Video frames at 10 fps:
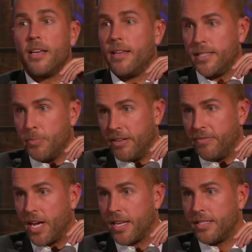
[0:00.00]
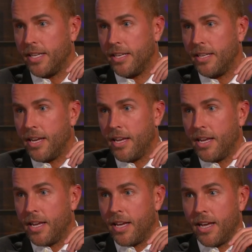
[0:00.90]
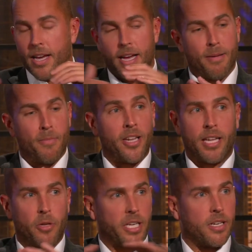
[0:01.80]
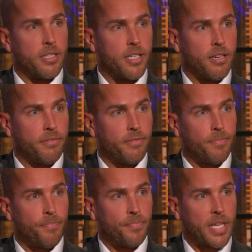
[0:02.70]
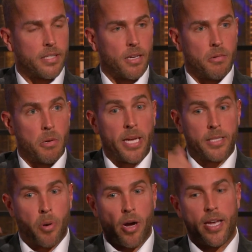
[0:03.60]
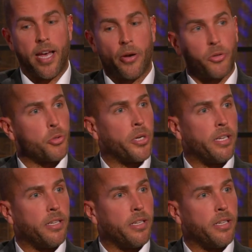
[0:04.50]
intermittent fasting. I love all that kind of stuff. So I'm about to buy a health retreat